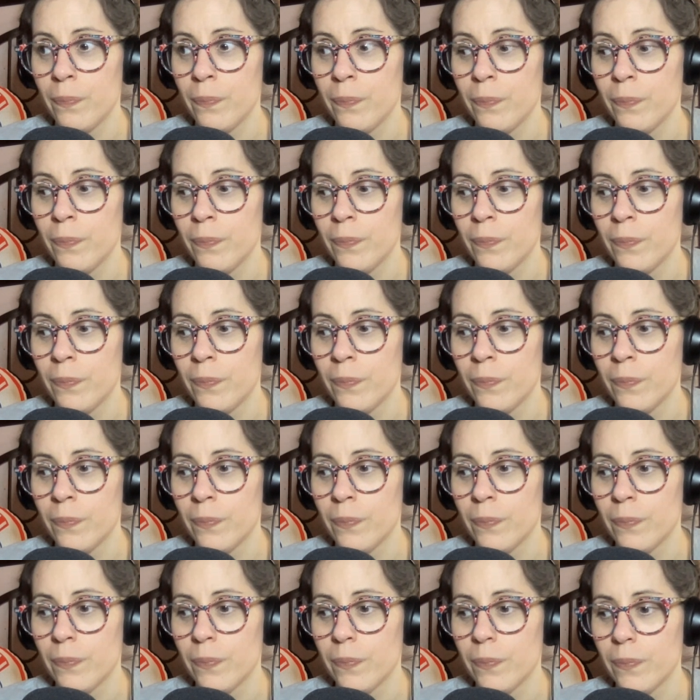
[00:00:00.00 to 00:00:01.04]

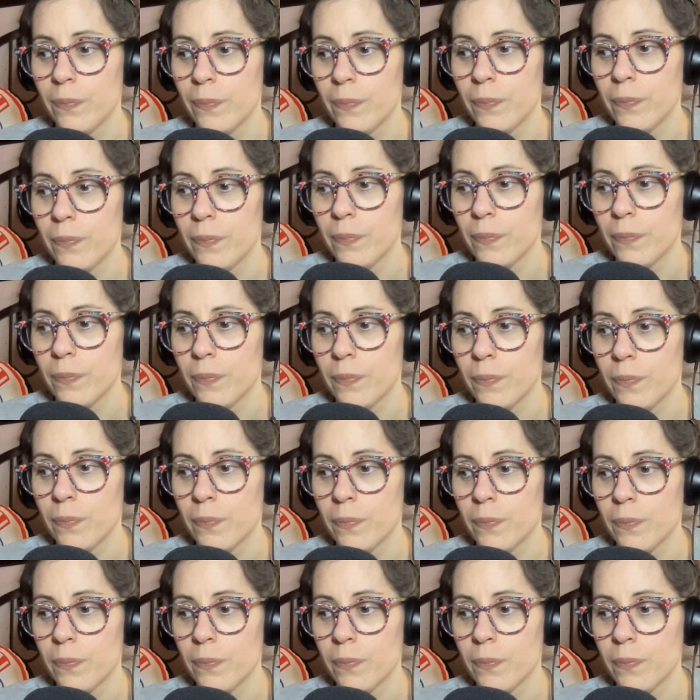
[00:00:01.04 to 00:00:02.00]
[no speech]